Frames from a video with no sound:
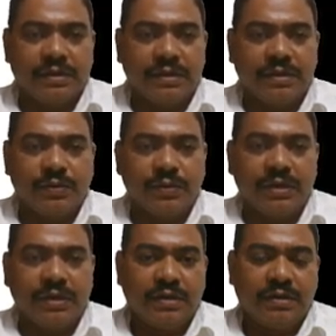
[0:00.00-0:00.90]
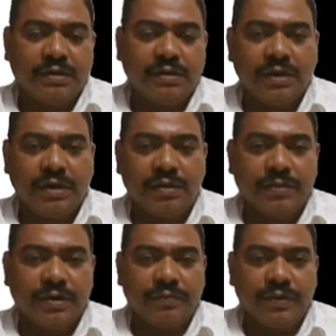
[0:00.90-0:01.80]
Euclid M
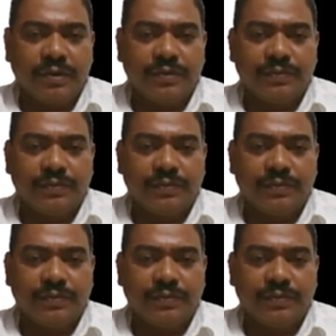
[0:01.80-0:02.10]
and B.